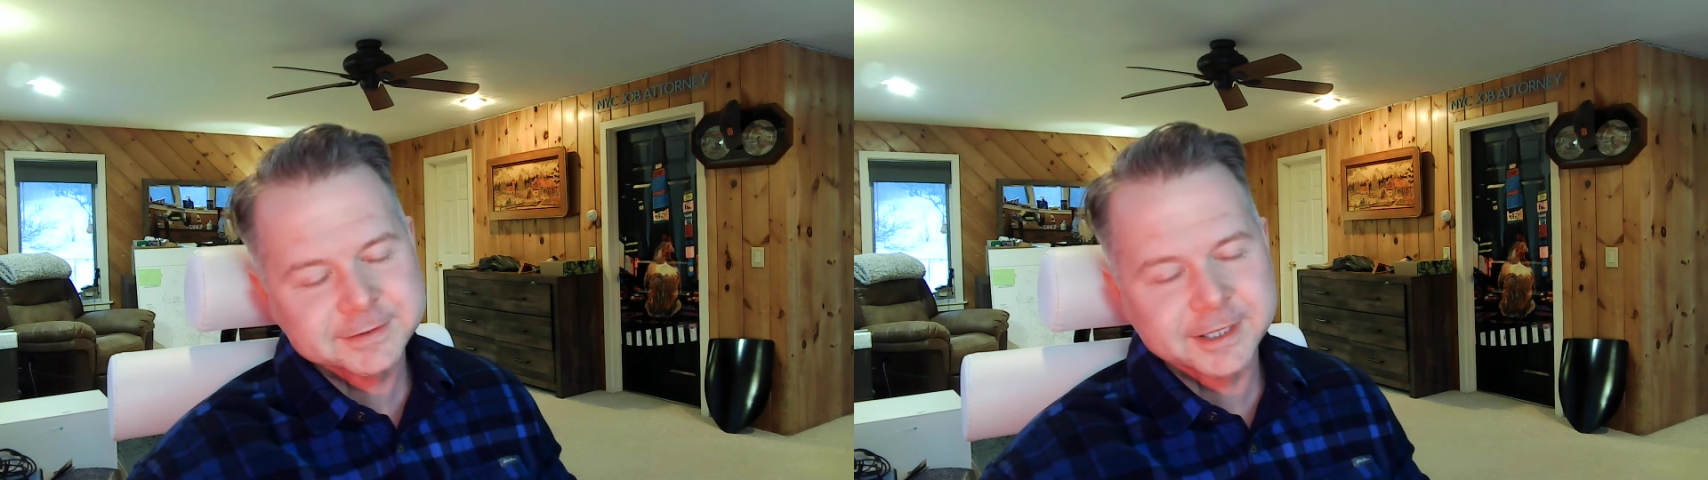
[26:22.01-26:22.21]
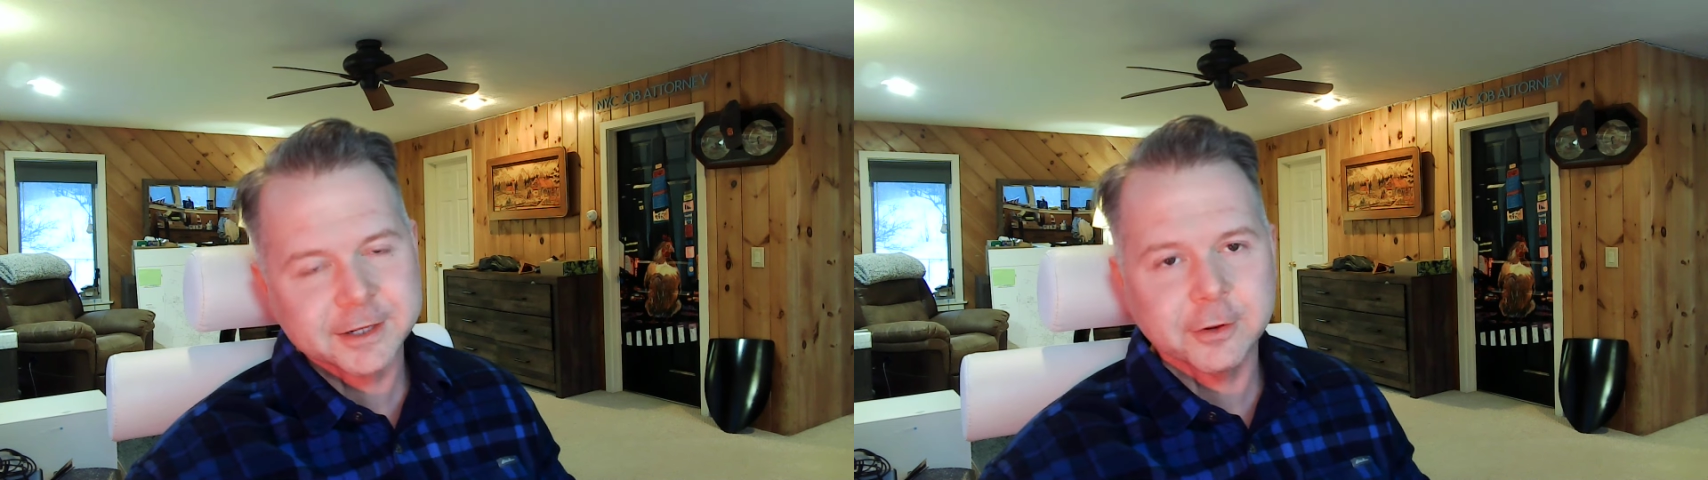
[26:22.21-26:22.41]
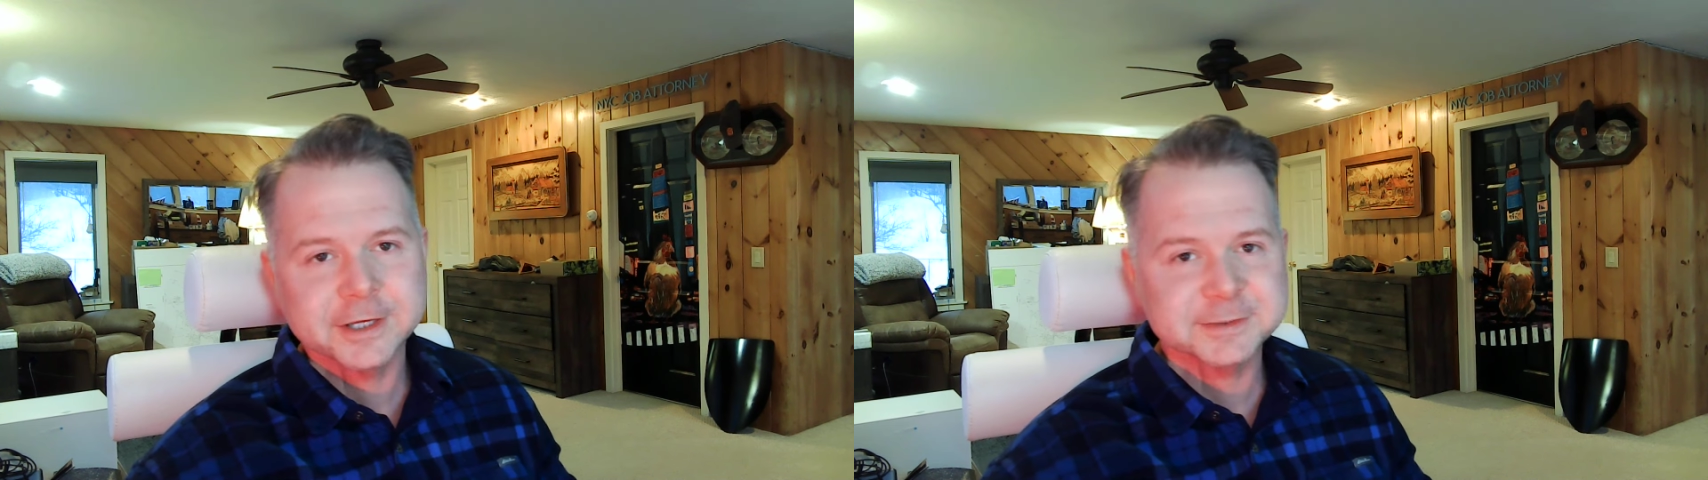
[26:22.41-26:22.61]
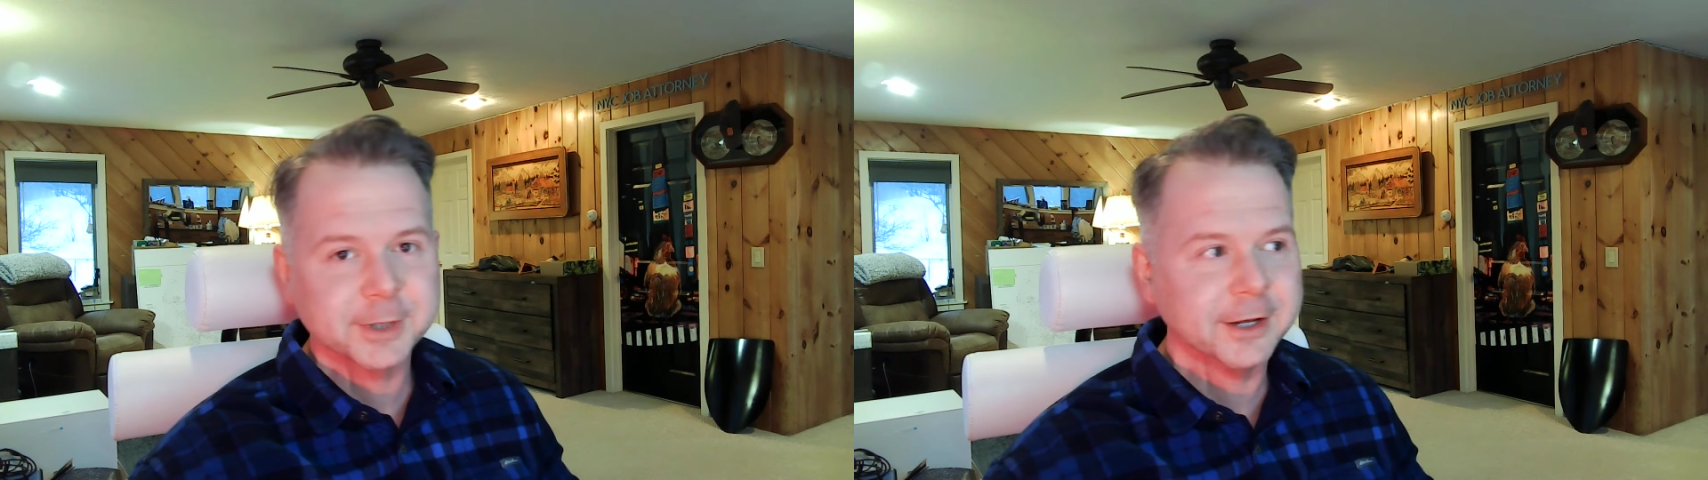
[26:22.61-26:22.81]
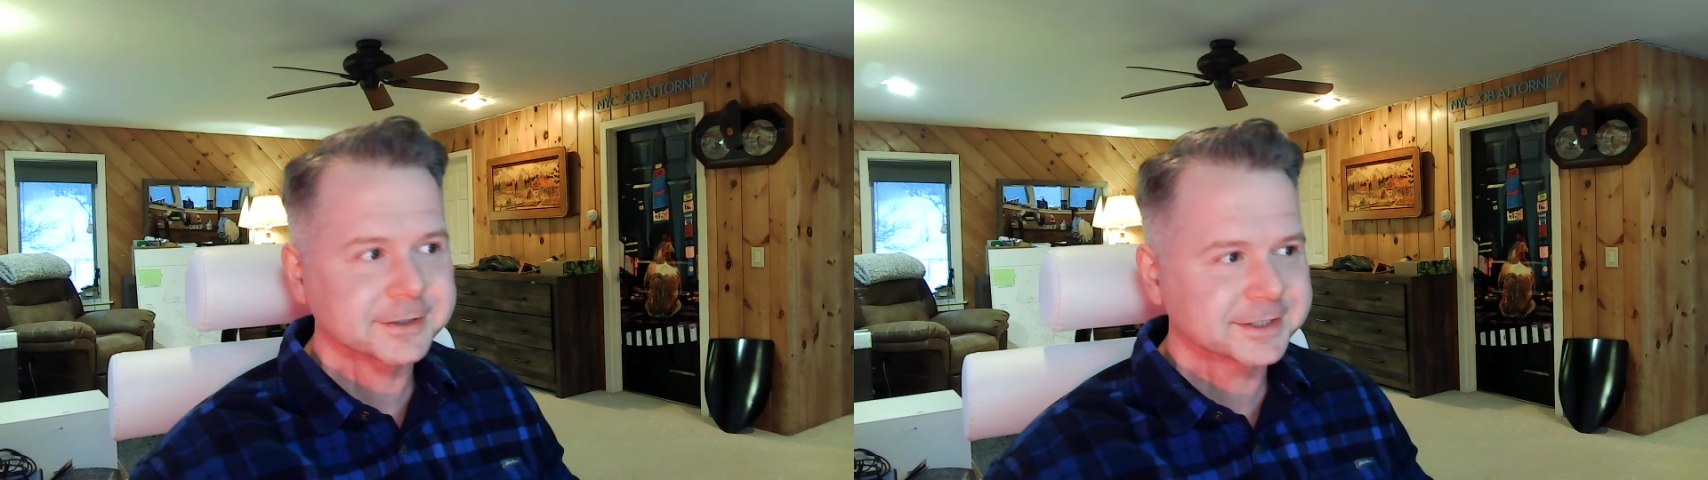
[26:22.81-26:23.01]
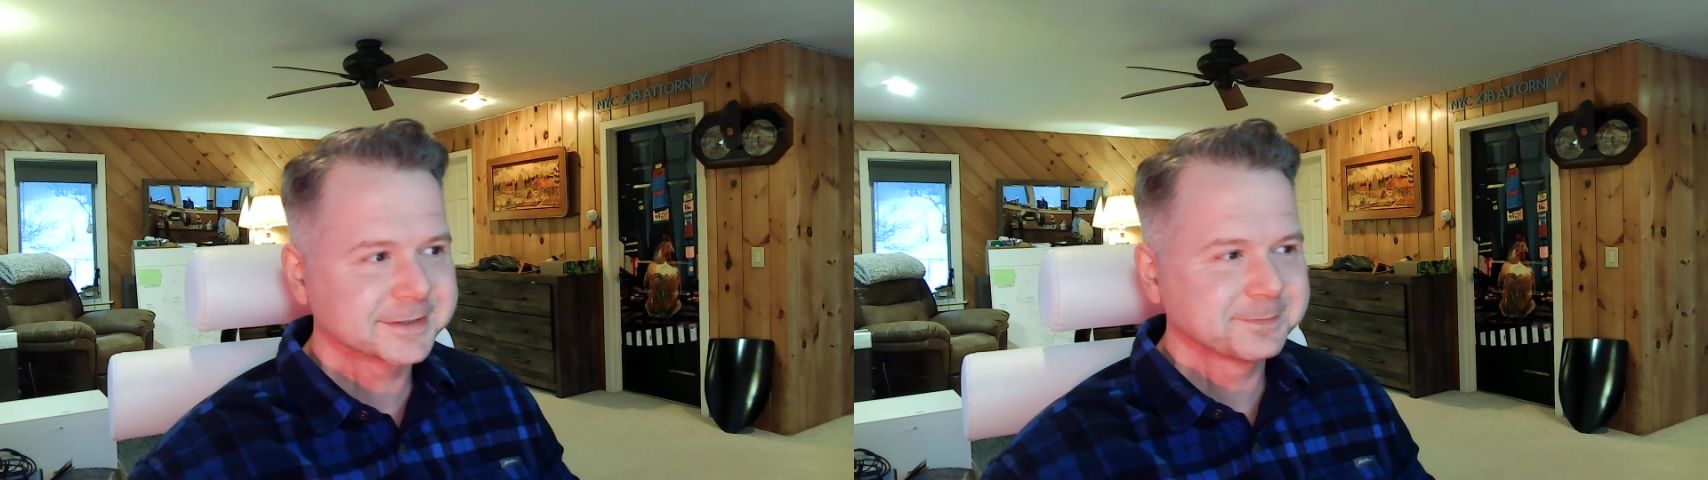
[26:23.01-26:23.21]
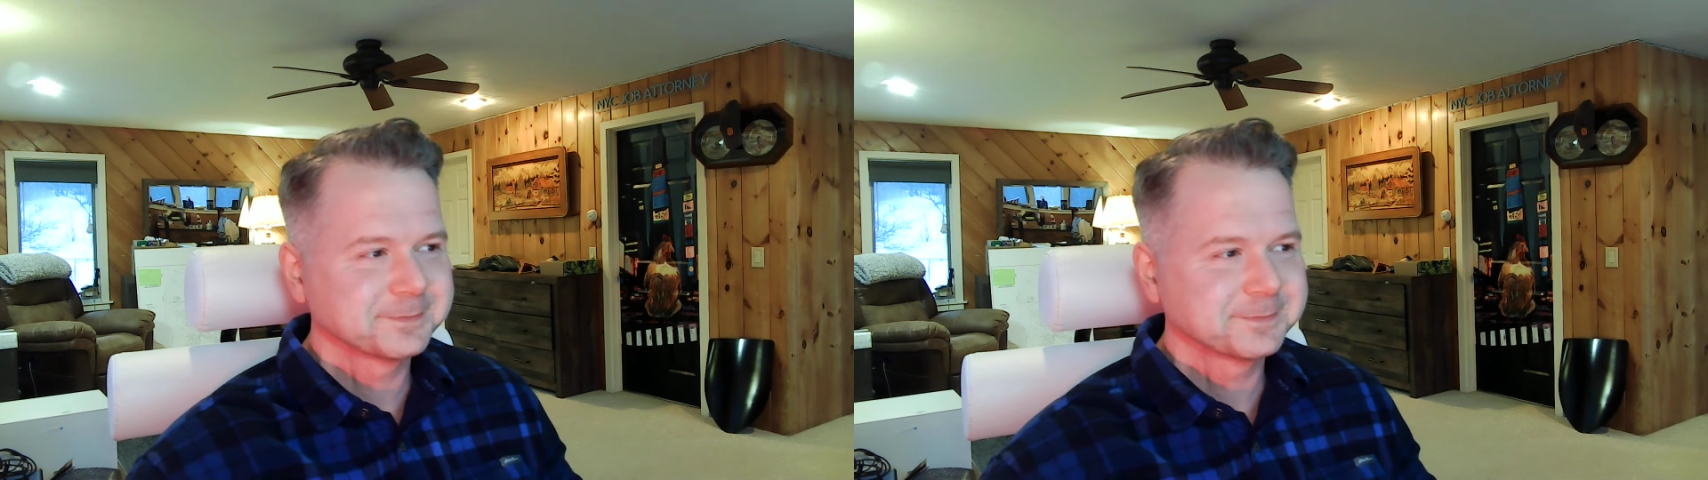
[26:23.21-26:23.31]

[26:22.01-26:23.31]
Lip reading: going to go look at some colleges.